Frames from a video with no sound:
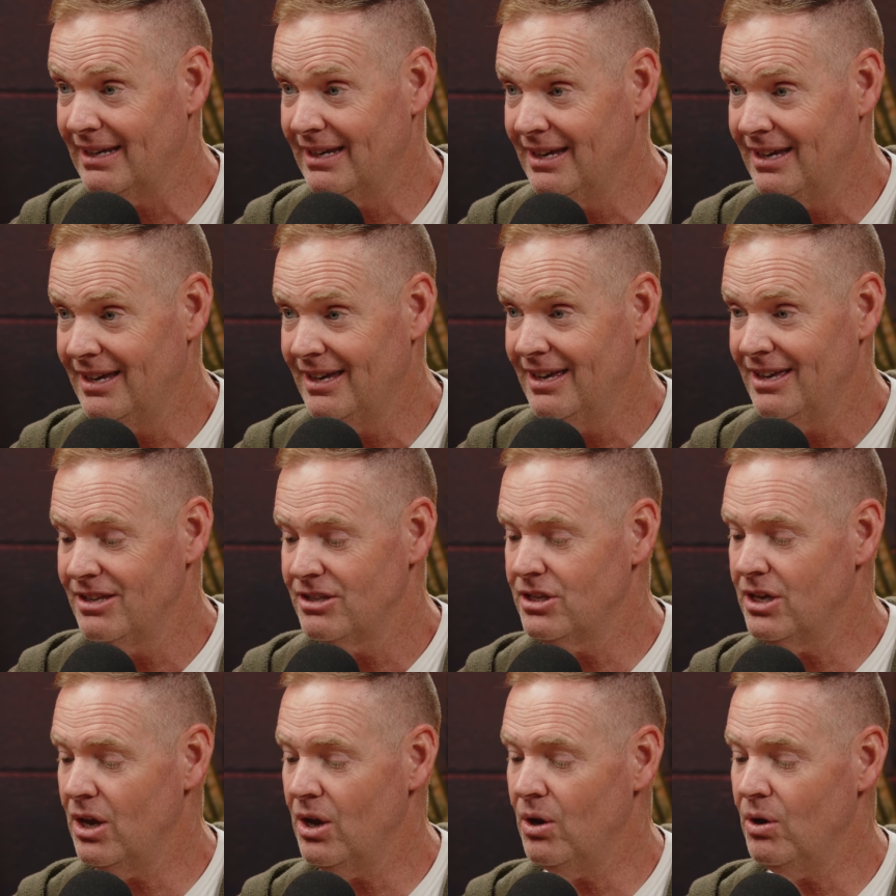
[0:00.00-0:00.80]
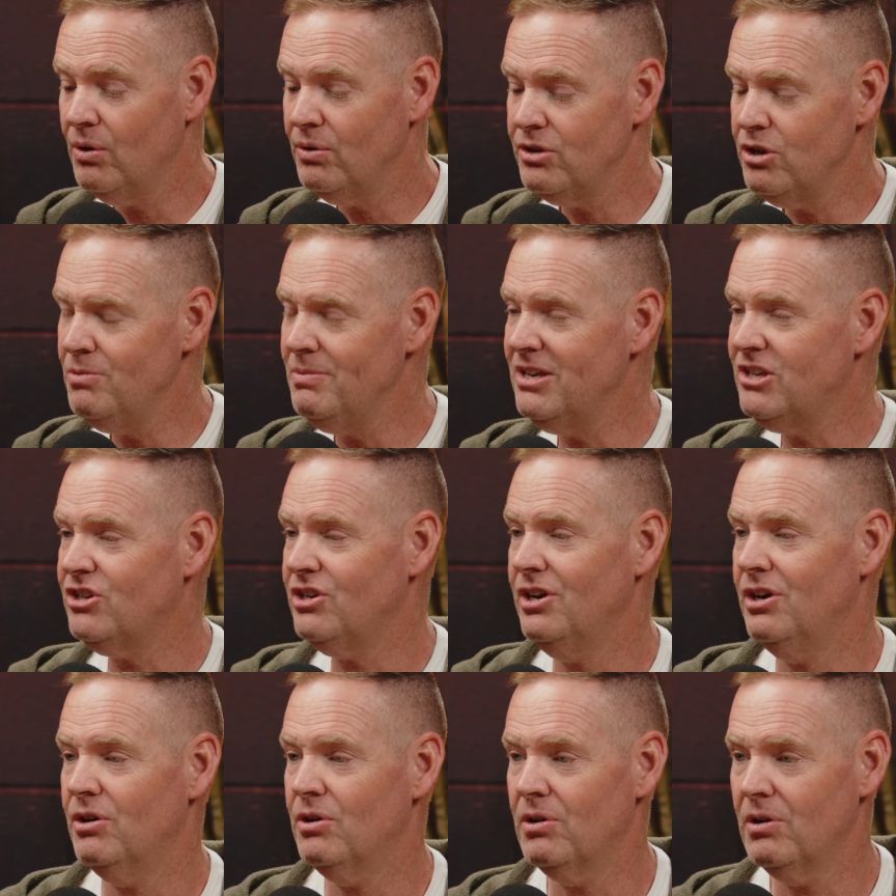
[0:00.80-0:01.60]
Mm-hmm. So, you
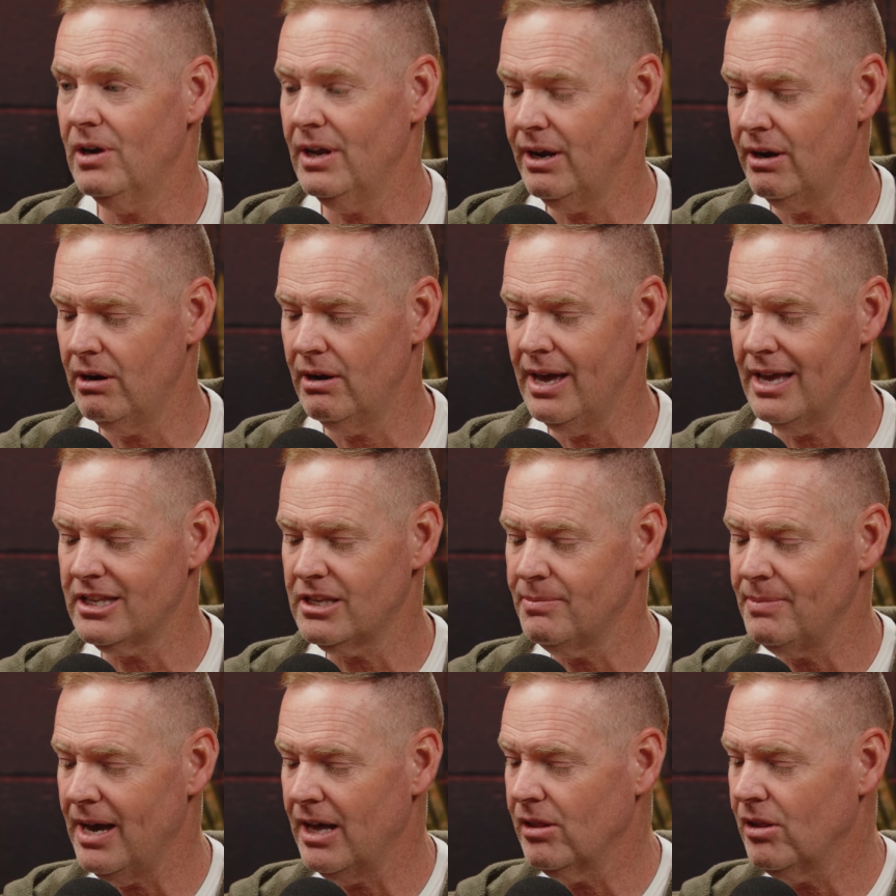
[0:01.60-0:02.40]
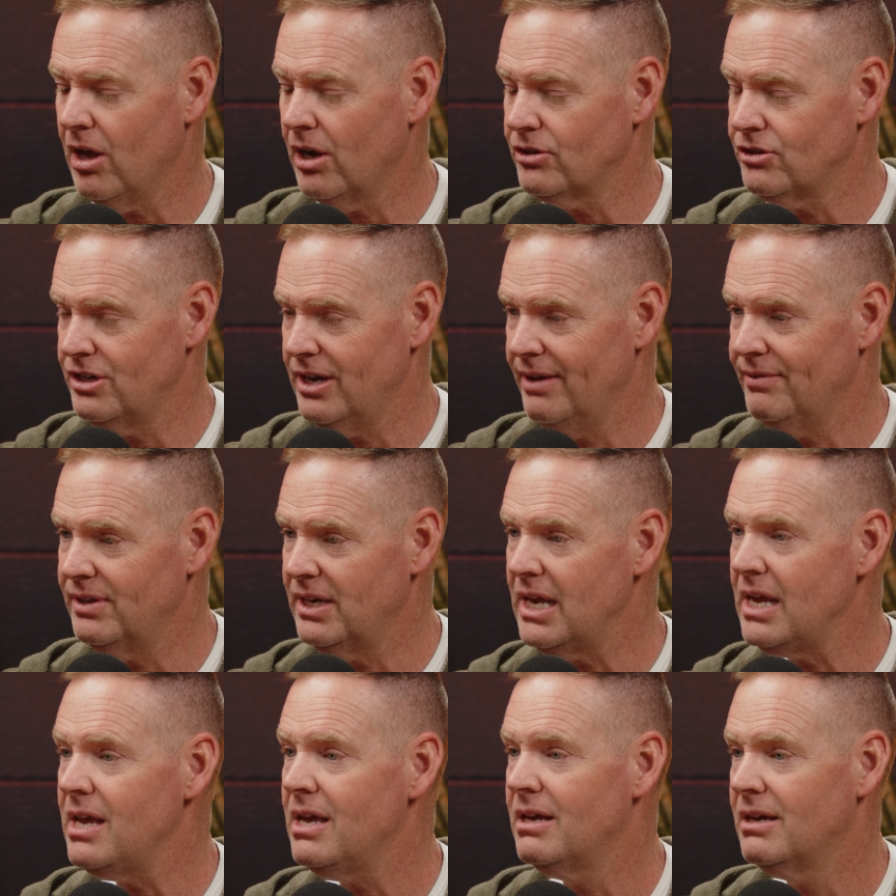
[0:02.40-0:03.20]
mentioned it earlier. That's about
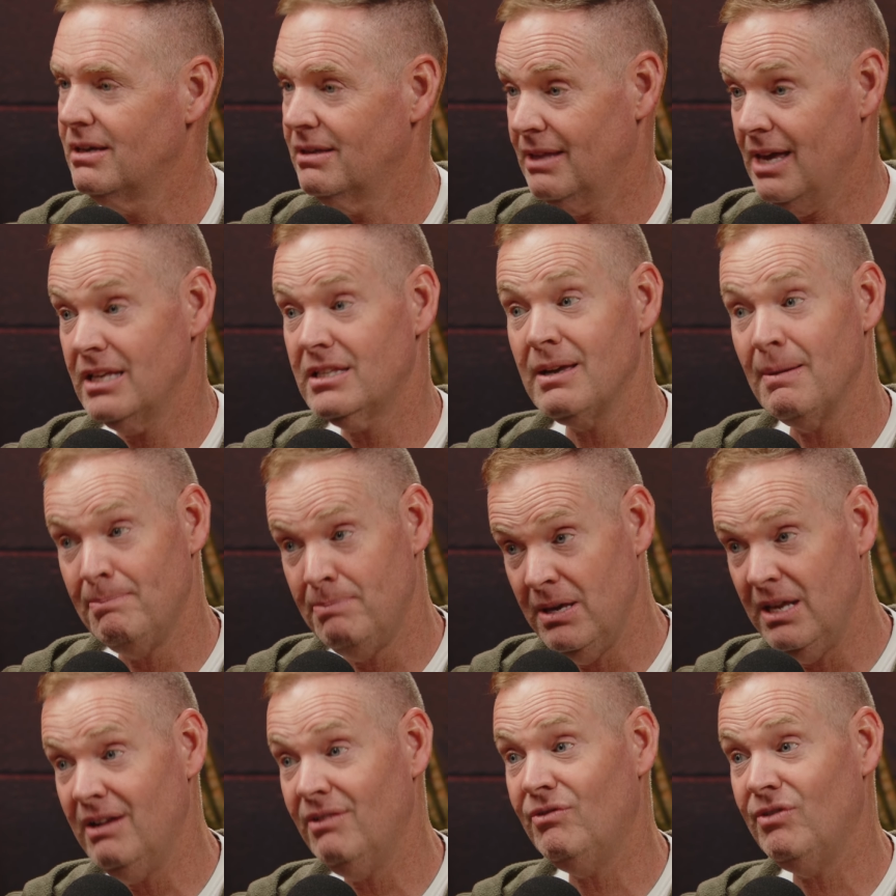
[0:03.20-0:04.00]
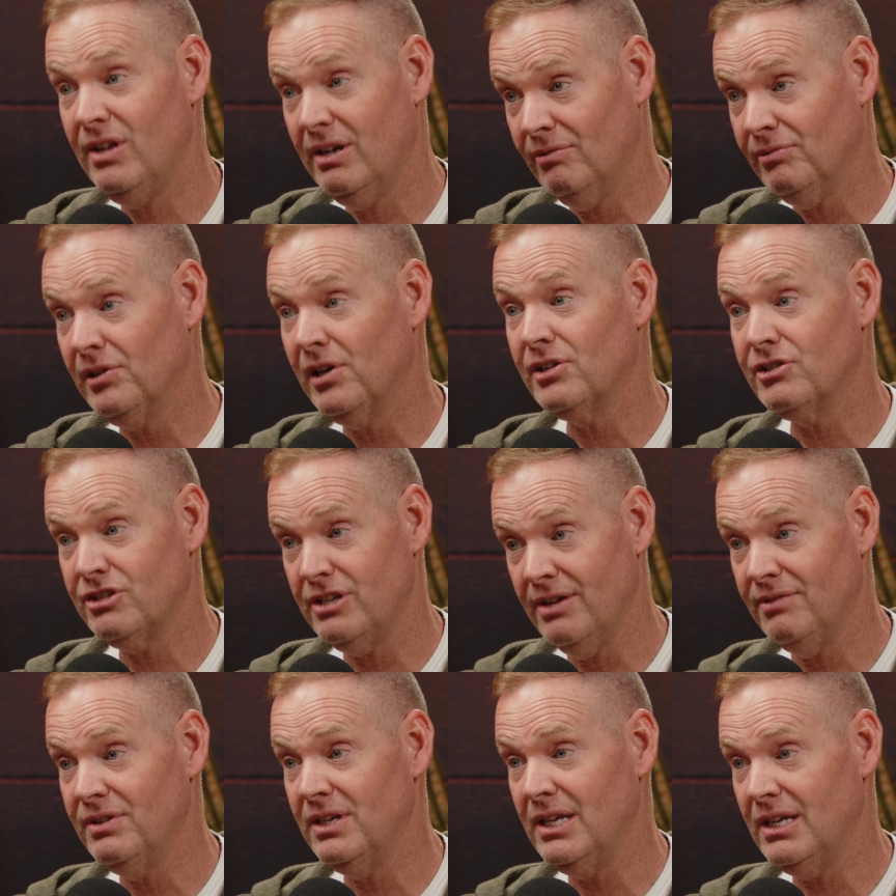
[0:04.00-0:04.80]
longevity. Yeah. That's a benefit of
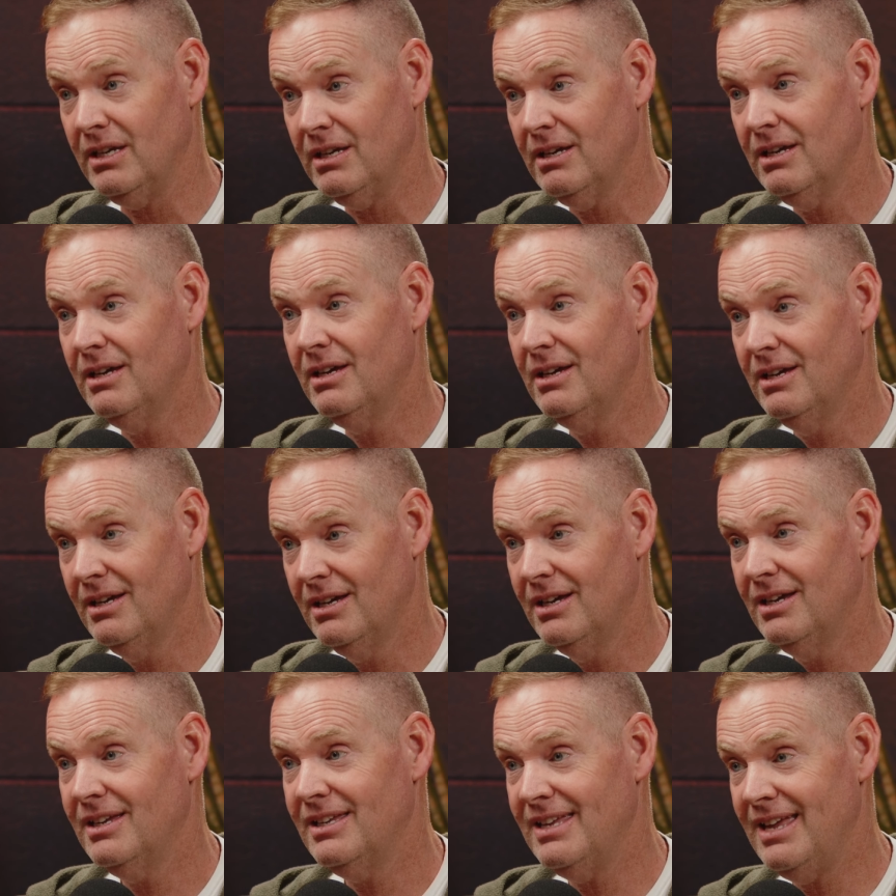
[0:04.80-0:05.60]
longevity. Right. Yep.